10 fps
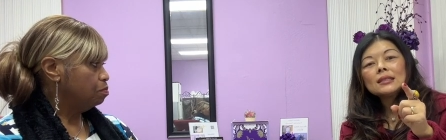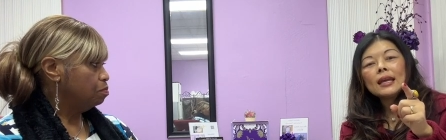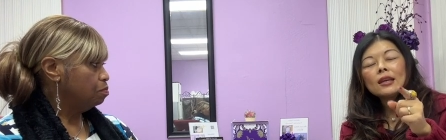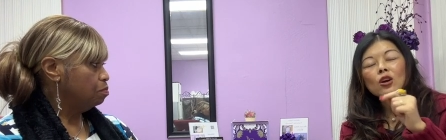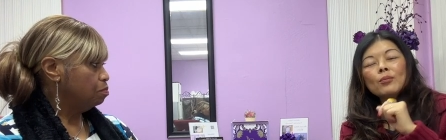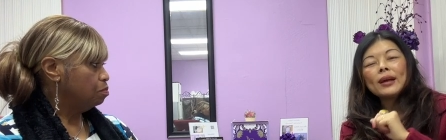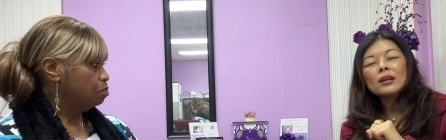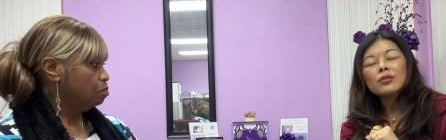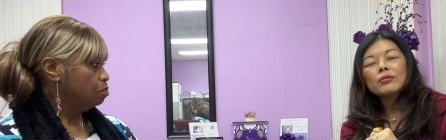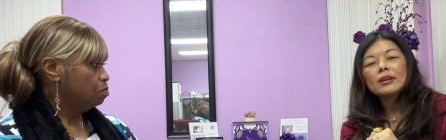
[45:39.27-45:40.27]
Speaker 1: take
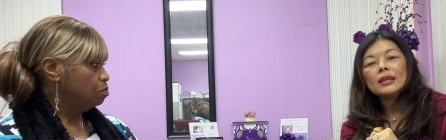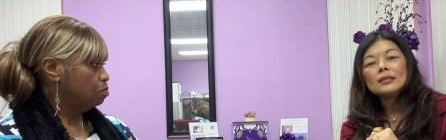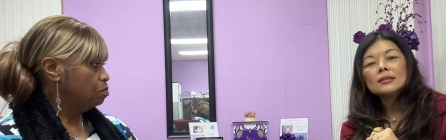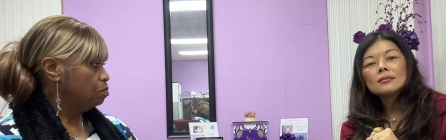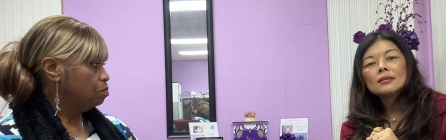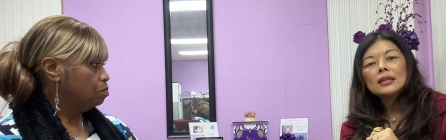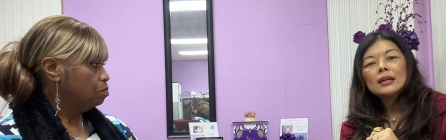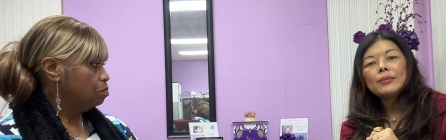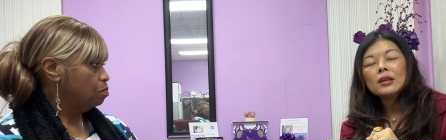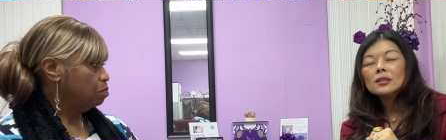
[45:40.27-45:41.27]
omega-3s
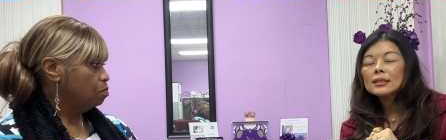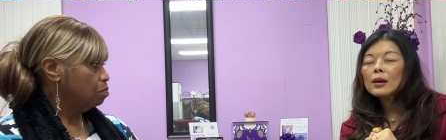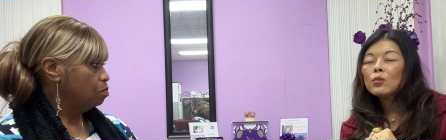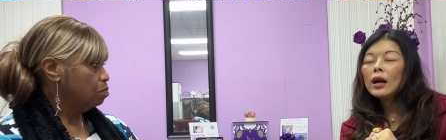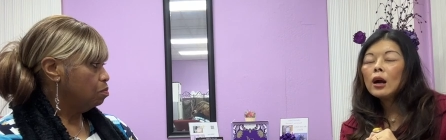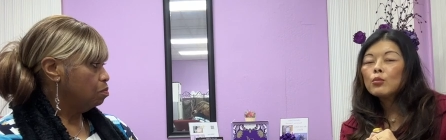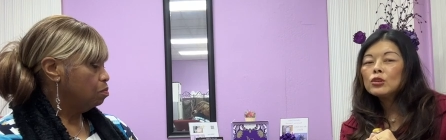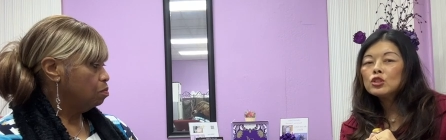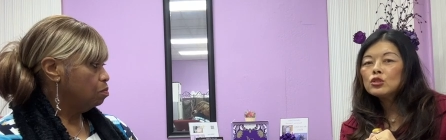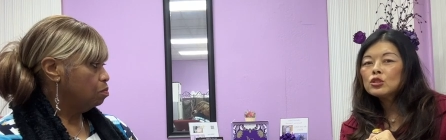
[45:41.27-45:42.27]
because that will help
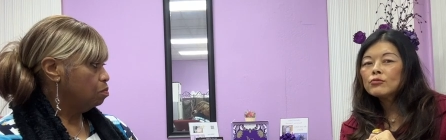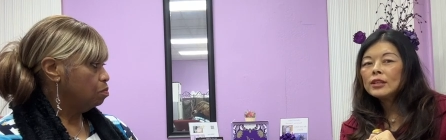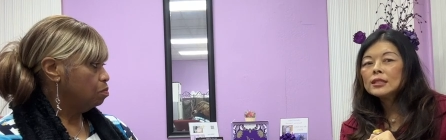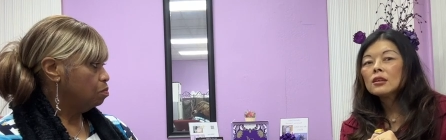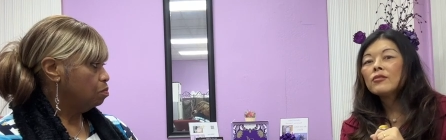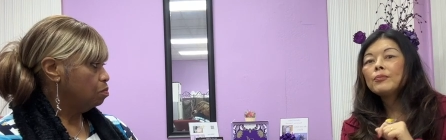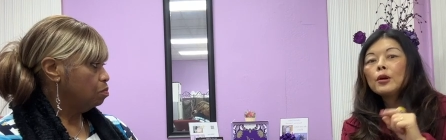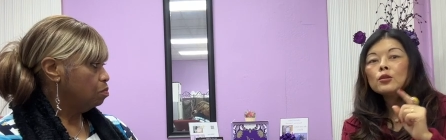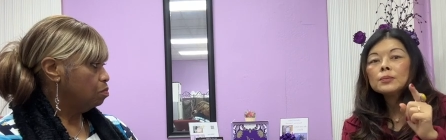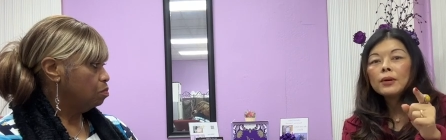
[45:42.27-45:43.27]
reduce the risk of
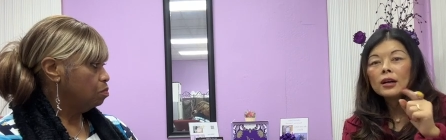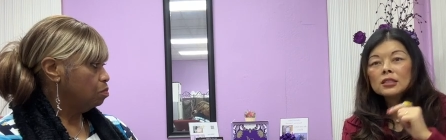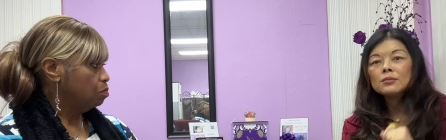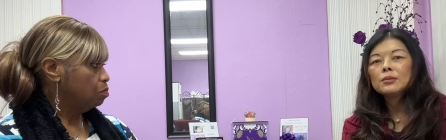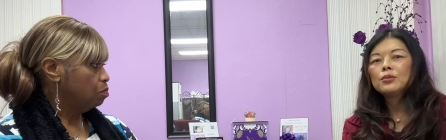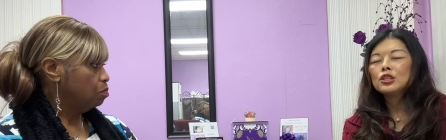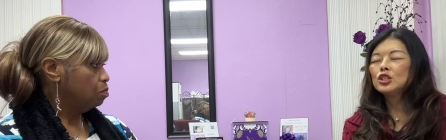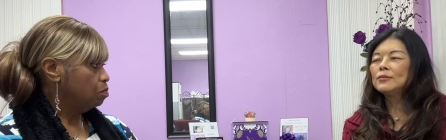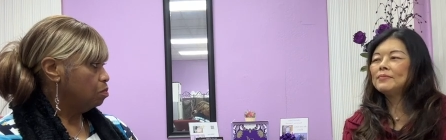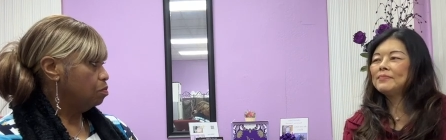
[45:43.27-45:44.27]
postpartum
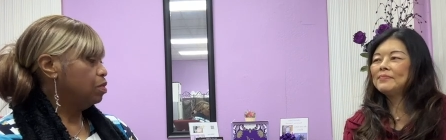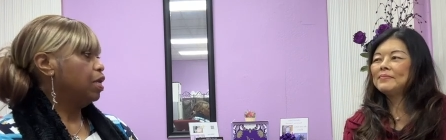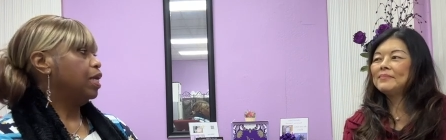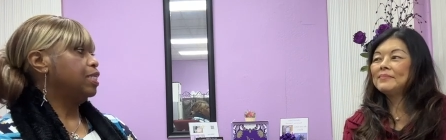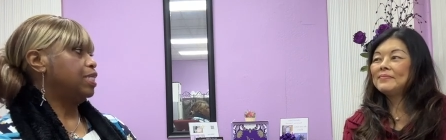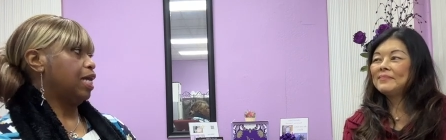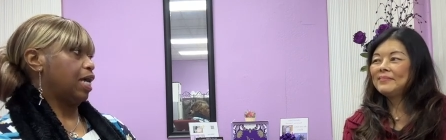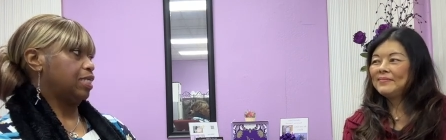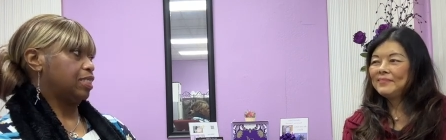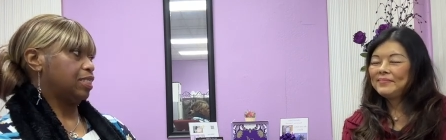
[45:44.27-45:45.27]
depression.
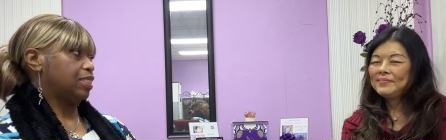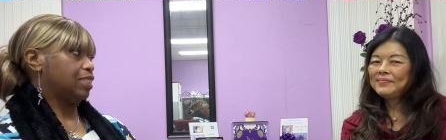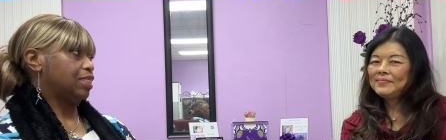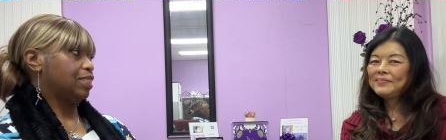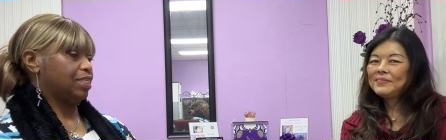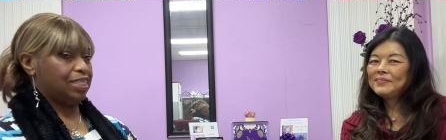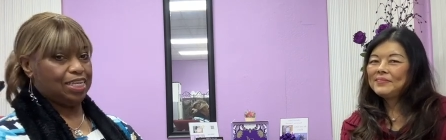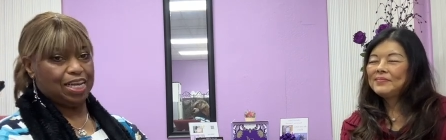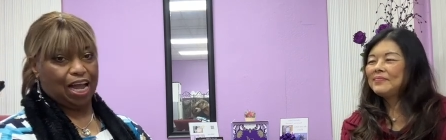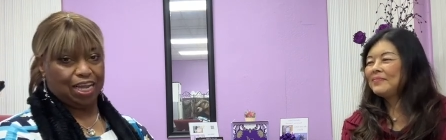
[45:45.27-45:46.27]
Speaker 2: Nice
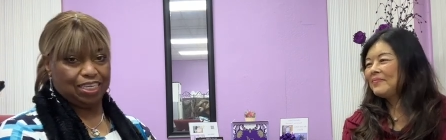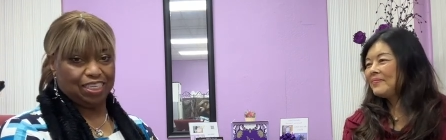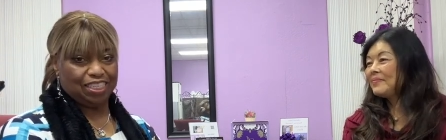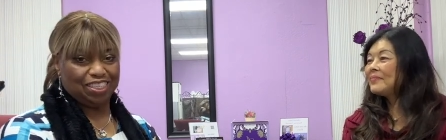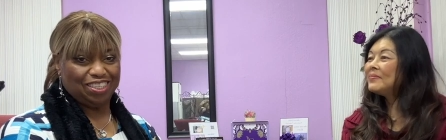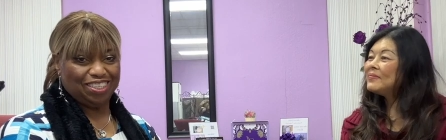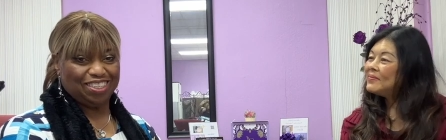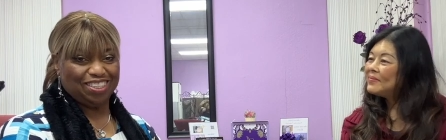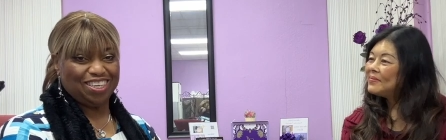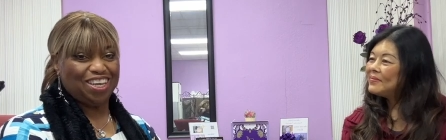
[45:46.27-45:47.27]
nice.
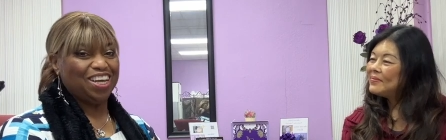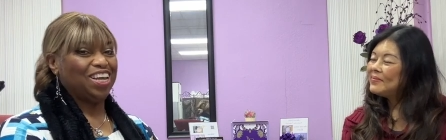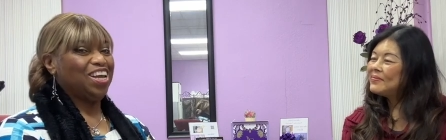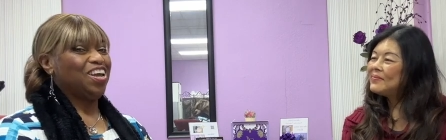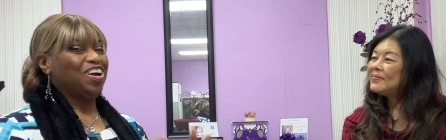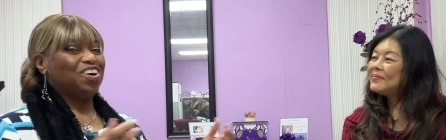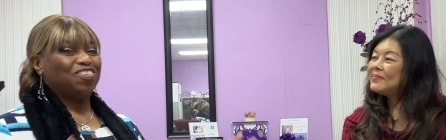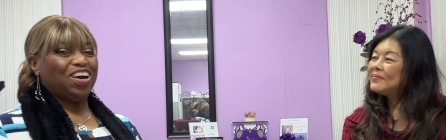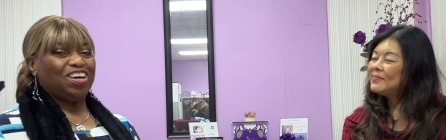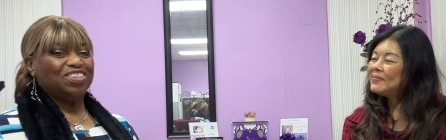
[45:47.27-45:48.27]

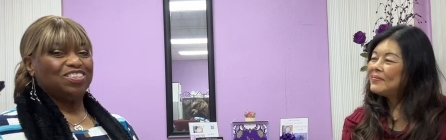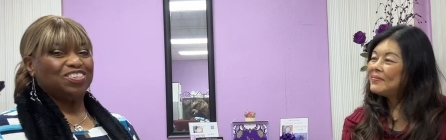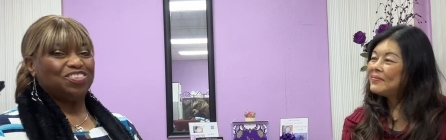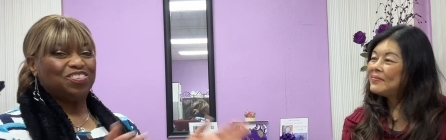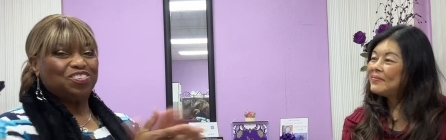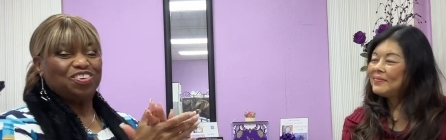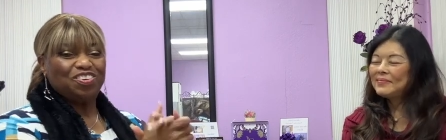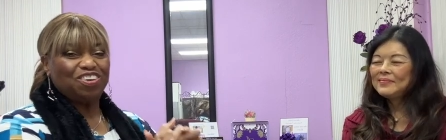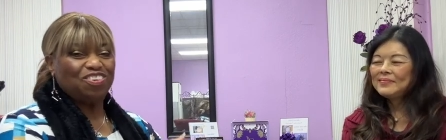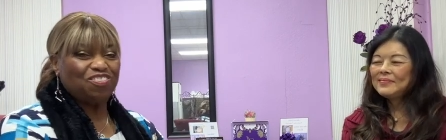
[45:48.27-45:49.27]
Well,
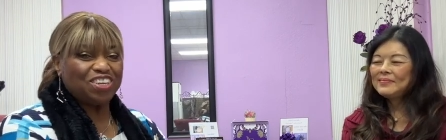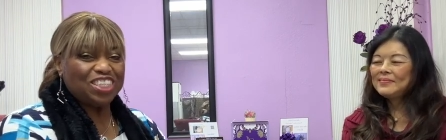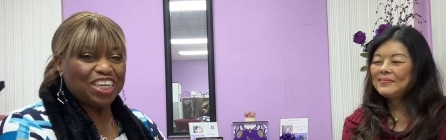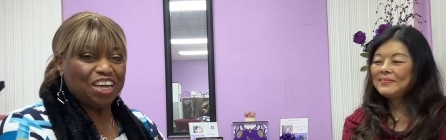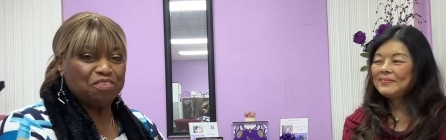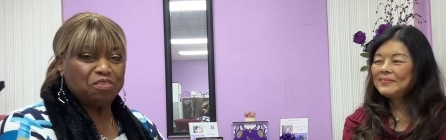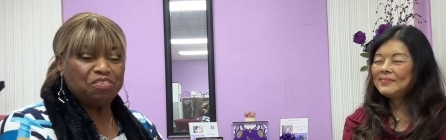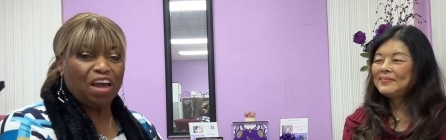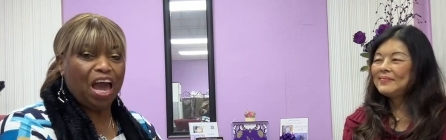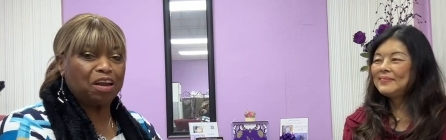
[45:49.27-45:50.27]
once again,
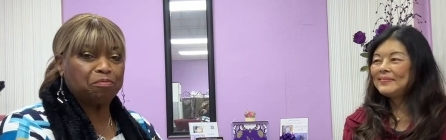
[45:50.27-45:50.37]
we've had a